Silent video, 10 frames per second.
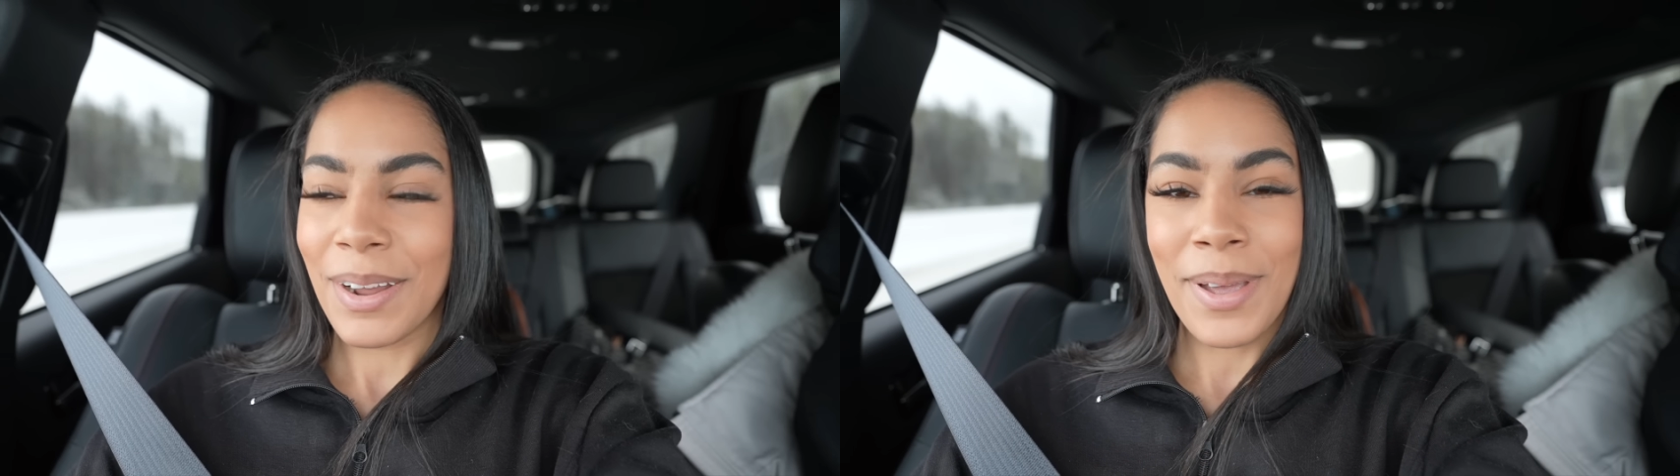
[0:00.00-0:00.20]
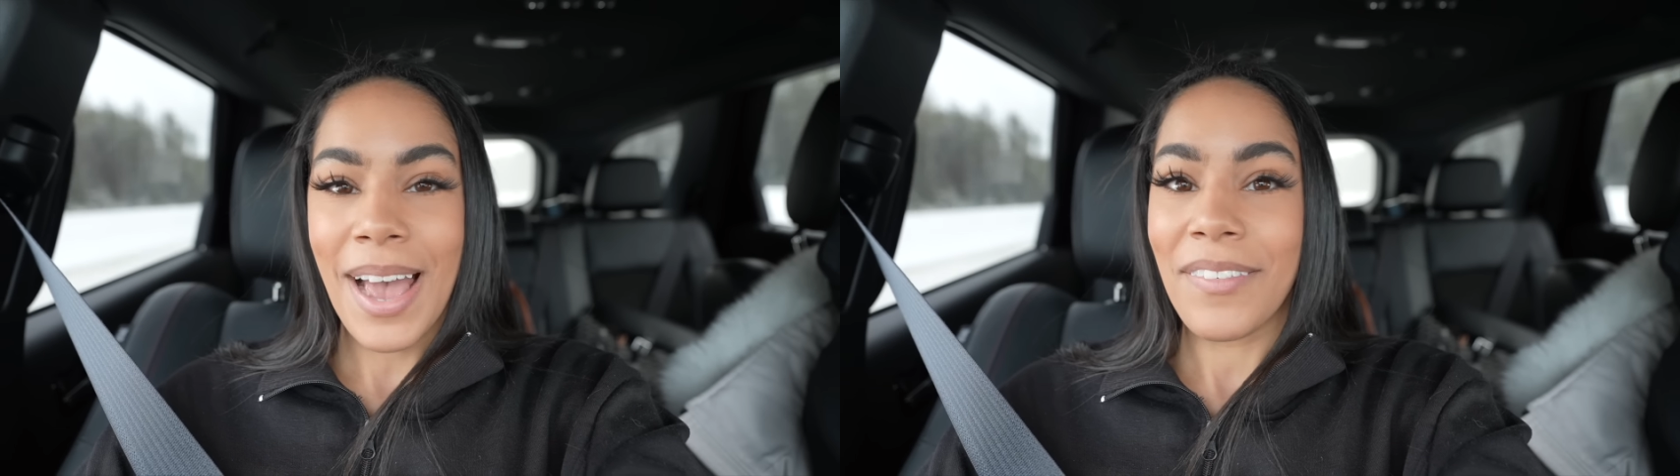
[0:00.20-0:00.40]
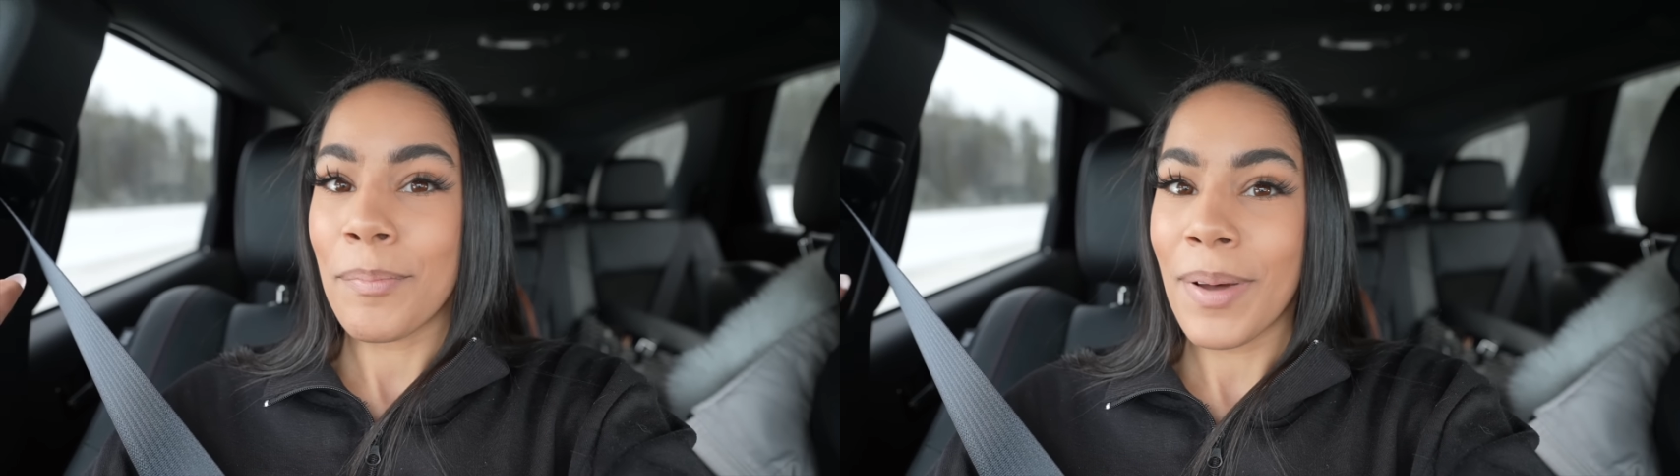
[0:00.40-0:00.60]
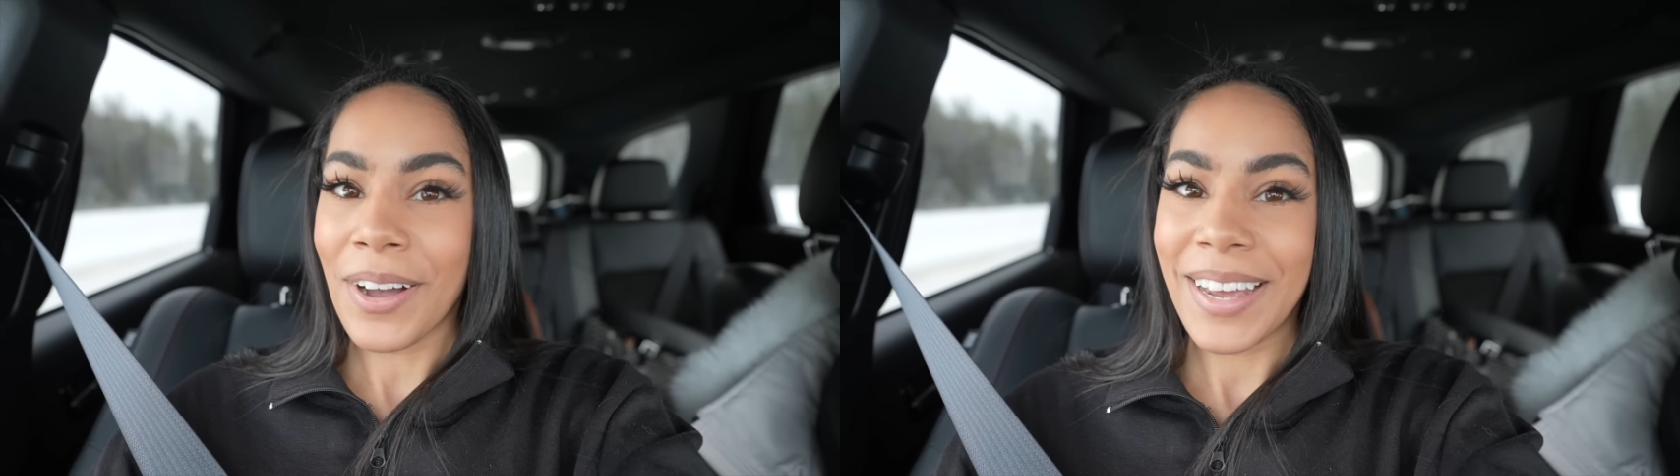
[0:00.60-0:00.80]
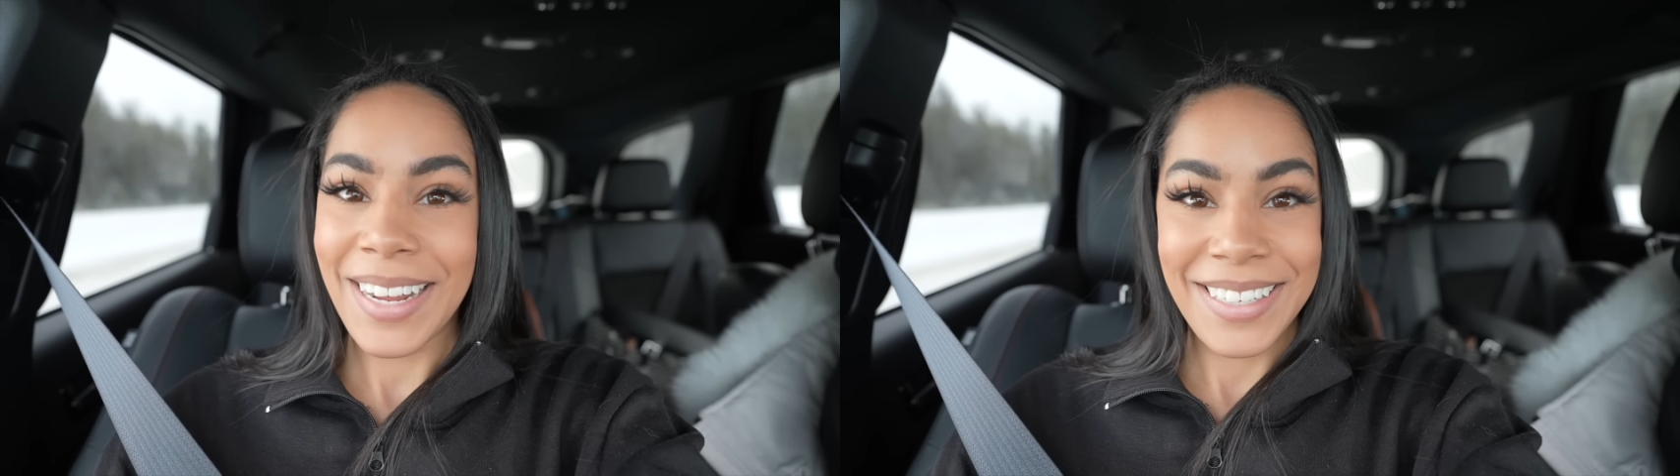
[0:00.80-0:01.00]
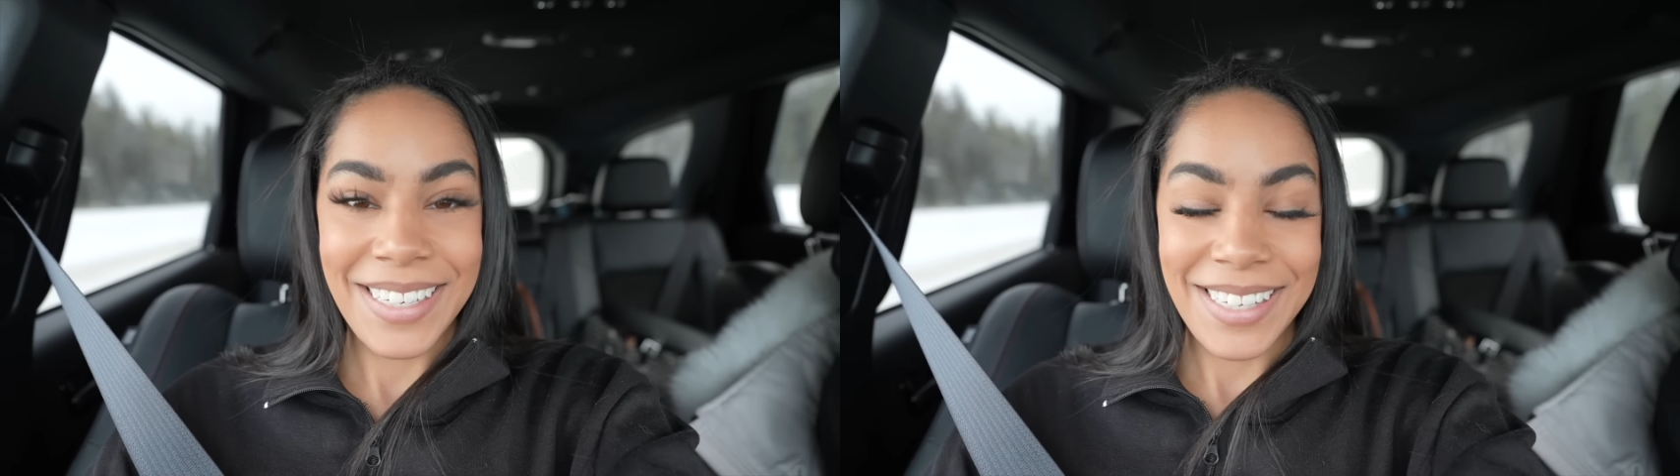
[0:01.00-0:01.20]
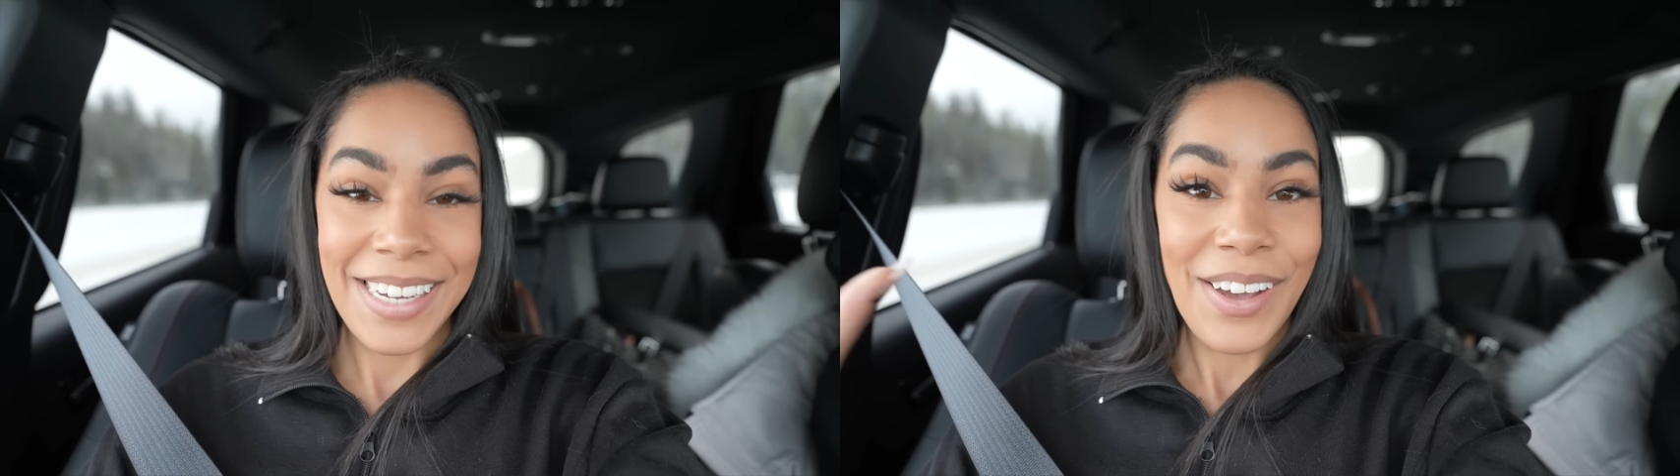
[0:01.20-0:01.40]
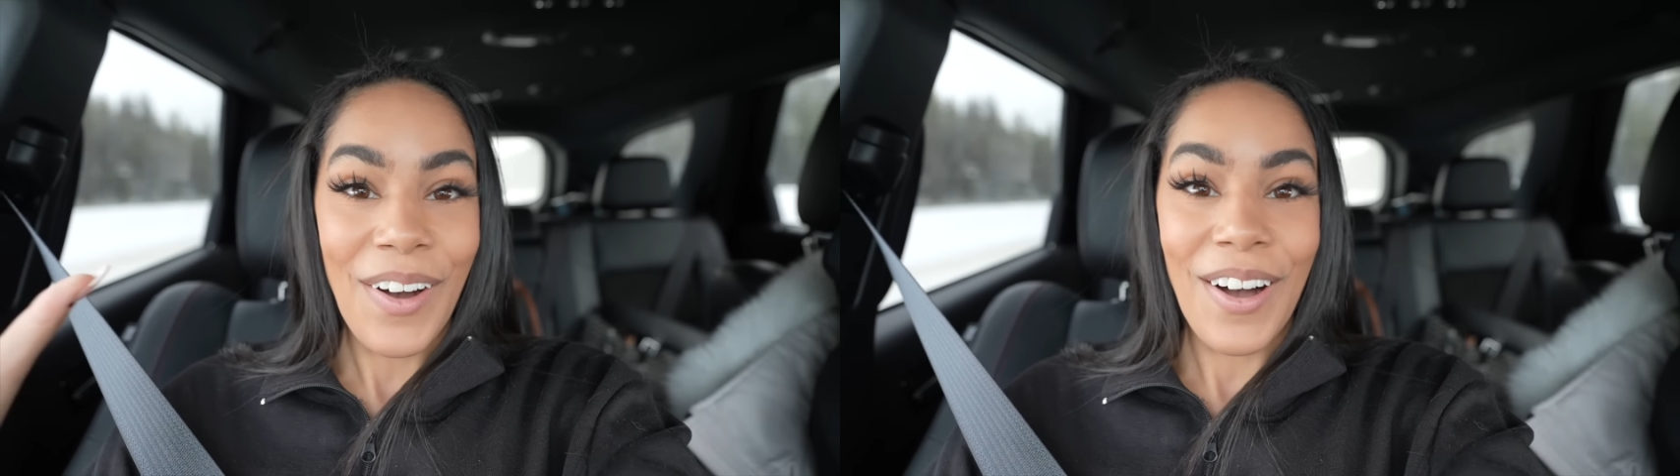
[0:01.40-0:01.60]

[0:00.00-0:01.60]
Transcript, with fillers: and we have a balcony to see